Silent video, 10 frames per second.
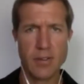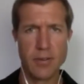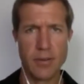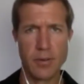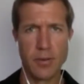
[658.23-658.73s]

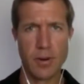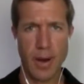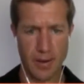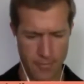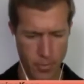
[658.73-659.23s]
to
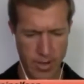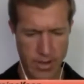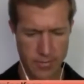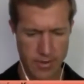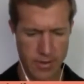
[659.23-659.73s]
about
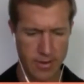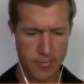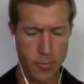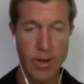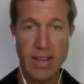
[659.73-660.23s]
40
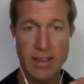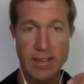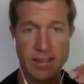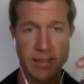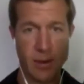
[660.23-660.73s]

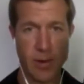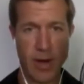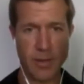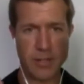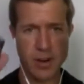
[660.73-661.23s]
dentists here in
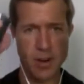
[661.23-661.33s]
Palm Beach